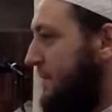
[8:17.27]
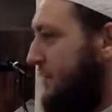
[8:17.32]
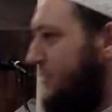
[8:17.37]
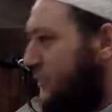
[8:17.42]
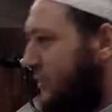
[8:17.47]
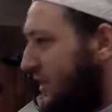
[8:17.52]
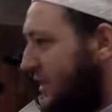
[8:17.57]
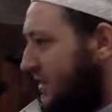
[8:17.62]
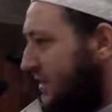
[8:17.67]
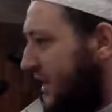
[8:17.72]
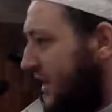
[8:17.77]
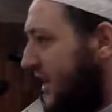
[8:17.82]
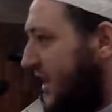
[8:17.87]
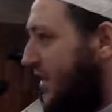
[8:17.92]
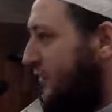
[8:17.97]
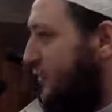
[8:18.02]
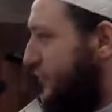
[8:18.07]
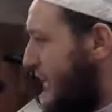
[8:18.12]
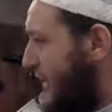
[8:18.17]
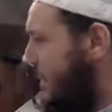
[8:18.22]
Sunnah
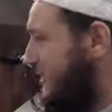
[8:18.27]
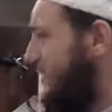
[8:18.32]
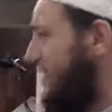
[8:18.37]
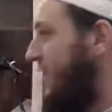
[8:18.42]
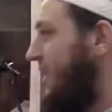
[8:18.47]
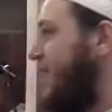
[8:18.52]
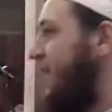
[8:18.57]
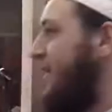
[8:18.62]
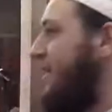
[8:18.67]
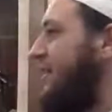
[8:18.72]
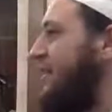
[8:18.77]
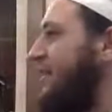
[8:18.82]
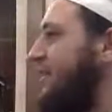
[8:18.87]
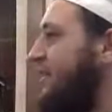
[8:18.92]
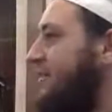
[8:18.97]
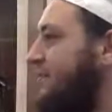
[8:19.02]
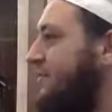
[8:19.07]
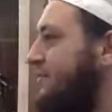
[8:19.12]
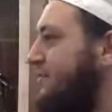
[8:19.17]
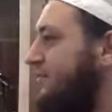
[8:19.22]
salah, fard salah,
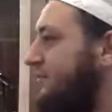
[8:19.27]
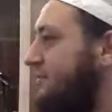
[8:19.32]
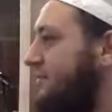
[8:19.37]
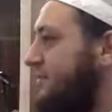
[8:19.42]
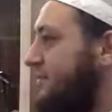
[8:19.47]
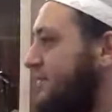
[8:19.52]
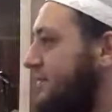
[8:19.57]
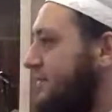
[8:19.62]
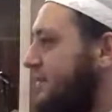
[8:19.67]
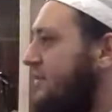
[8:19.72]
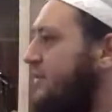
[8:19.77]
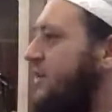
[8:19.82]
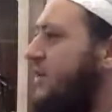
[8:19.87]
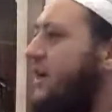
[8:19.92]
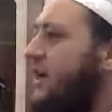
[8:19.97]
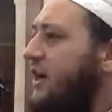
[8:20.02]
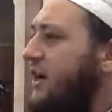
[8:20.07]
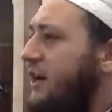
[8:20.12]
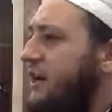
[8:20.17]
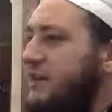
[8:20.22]

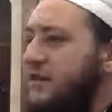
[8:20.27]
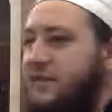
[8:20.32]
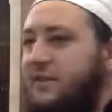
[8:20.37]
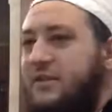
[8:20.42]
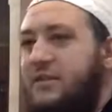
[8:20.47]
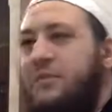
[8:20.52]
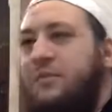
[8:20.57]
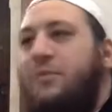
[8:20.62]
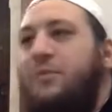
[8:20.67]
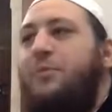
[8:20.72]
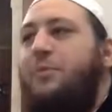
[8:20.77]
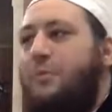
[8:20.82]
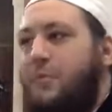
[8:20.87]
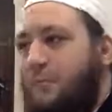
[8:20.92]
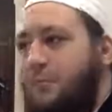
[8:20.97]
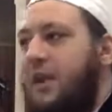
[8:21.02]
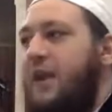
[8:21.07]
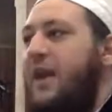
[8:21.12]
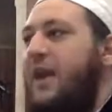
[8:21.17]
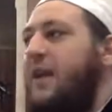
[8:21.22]
salah khalas. We
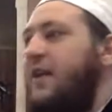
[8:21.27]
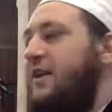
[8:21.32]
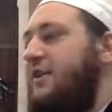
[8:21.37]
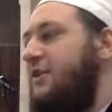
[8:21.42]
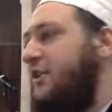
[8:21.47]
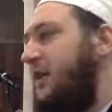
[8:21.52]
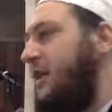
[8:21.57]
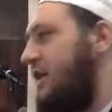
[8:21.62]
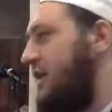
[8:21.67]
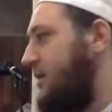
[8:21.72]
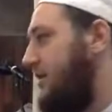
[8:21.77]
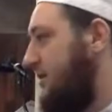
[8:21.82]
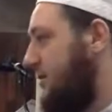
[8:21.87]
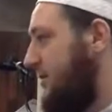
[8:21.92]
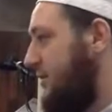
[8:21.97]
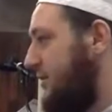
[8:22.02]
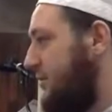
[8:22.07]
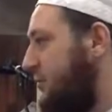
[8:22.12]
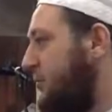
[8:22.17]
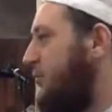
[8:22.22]
pray later, inshallah.
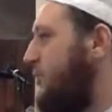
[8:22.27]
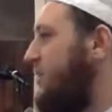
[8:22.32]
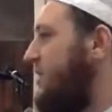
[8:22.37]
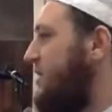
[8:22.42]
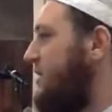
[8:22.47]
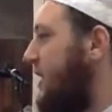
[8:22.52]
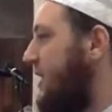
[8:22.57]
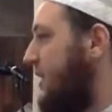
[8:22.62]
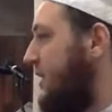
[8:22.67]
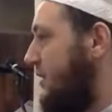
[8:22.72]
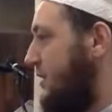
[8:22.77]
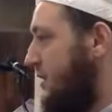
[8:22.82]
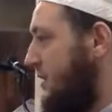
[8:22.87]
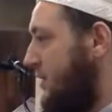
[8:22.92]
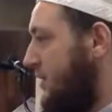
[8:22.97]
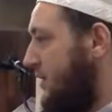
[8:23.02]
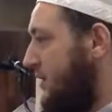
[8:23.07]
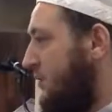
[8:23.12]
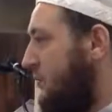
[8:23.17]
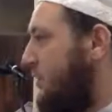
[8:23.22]
We do this later.
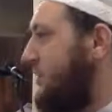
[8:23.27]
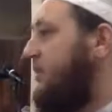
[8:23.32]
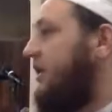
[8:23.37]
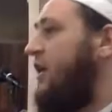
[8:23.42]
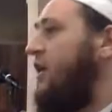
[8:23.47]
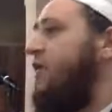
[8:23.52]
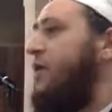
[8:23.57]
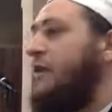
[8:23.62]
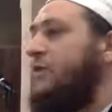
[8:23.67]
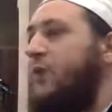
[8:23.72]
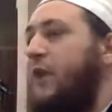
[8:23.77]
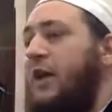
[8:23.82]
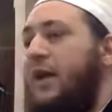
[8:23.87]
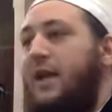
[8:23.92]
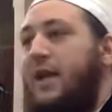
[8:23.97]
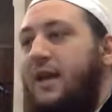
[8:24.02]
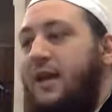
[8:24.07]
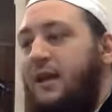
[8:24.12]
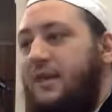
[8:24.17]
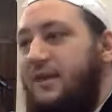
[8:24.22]
We sacrifice for
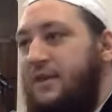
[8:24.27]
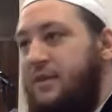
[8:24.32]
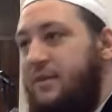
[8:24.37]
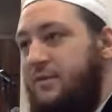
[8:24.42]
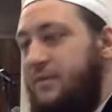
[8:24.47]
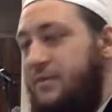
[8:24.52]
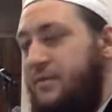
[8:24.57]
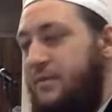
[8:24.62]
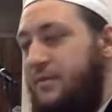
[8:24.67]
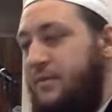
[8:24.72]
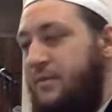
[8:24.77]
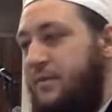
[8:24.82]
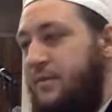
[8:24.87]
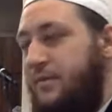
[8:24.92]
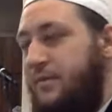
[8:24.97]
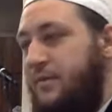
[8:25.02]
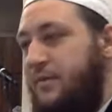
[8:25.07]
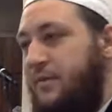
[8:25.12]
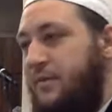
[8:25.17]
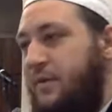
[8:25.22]
Allah later.
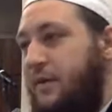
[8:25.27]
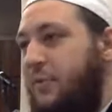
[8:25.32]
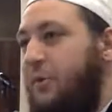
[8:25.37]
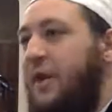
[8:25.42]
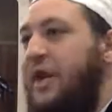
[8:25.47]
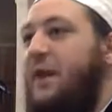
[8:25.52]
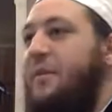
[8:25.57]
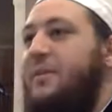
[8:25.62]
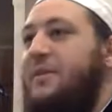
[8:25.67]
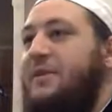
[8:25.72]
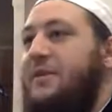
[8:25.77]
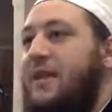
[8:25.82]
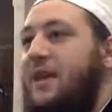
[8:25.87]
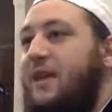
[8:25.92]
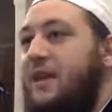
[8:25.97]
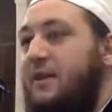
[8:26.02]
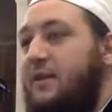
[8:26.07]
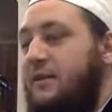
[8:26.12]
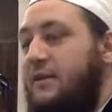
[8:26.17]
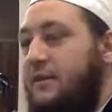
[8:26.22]
What happens
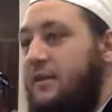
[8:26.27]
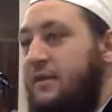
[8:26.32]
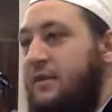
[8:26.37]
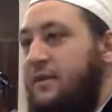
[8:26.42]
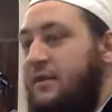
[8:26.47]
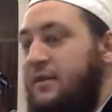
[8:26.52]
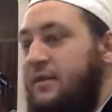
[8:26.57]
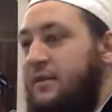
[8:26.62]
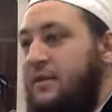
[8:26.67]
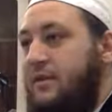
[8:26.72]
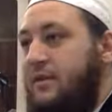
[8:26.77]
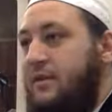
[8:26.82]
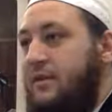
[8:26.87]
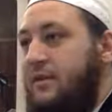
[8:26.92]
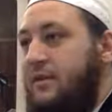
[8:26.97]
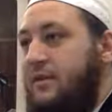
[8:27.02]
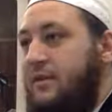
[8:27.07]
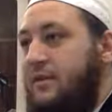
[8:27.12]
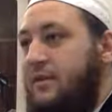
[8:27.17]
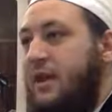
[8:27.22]
later?
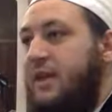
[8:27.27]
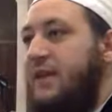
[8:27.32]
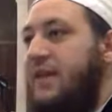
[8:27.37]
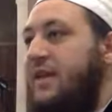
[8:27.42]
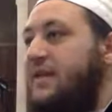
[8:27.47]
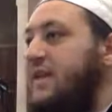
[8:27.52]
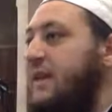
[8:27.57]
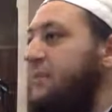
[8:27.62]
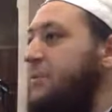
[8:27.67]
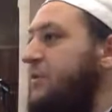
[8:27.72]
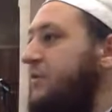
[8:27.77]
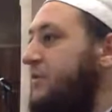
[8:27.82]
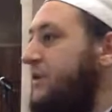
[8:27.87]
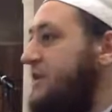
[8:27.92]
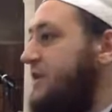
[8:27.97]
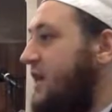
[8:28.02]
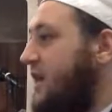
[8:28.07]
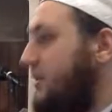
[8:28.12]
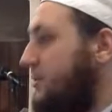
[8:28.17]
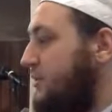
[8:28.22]
Like the example of
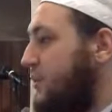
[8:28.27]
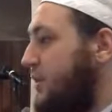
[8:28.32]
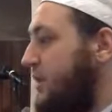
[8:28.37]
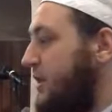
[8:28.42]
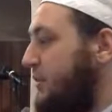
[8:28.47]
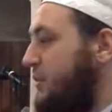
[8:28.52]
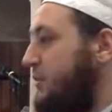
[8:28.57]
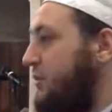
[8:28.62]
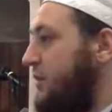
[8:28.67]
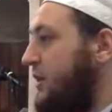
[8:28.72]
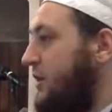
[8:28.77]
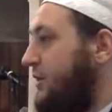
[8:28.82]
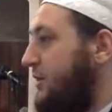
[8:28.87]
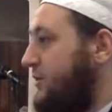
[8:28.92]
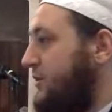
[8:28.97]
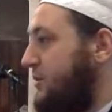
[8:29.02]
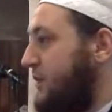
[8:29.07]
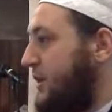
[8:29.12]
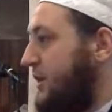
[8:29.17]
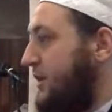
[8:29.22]
this young boy that we're talking
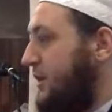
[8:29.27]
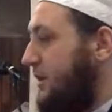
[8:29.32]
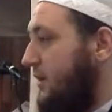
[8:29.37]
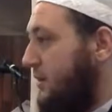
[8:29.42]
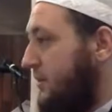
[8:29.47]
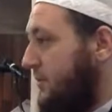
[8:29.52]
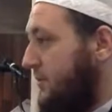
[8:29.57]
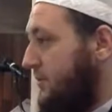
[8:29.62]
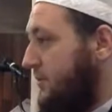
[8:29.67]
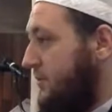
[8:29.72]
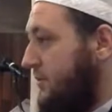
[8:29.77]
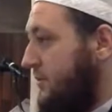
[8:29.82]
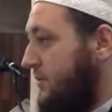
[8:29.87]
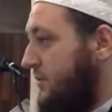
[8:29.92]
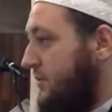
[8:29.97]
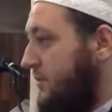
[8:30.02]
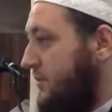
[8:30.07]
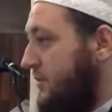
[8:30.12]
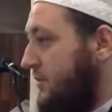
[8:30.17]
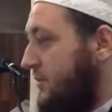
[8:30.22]
about, subhanAllah.
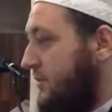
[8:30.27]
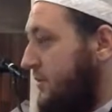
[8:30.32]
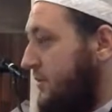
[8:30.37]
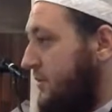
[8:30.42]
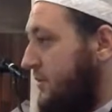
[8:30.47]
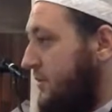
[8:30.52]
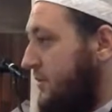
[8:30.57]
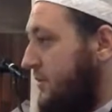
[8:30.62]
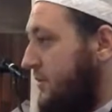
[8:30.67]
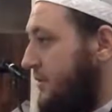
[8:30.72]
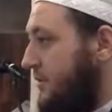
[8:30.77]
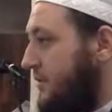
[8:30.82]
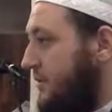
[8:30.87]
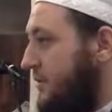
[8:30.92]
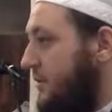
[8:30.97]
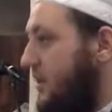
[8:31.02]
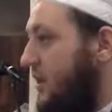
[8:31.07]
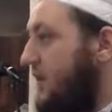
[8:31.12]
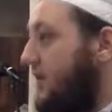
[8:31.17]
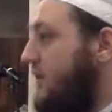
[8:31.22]

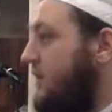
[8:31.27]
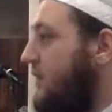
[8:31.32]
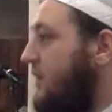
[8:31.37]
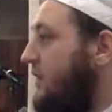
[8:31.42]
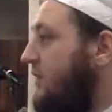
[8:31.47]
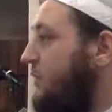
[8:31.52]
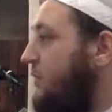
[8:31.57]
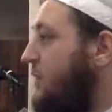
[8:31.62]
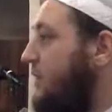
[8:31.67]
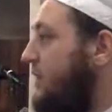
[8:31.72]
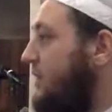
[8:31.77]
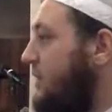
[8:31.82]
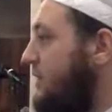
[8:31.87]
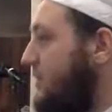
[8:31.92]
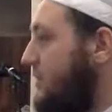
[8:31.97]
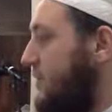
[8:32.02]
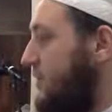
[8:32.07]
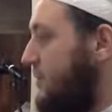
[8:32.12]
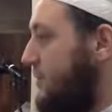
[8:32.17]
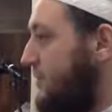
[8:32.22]
19, 20
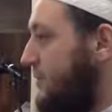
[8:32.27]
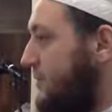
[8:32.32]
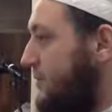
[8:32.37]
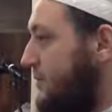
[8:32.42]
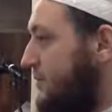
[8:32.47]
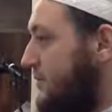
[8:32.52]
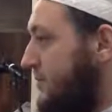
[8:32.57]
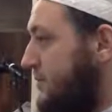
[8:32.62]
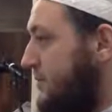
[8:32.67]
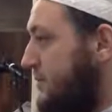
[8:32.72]
years old.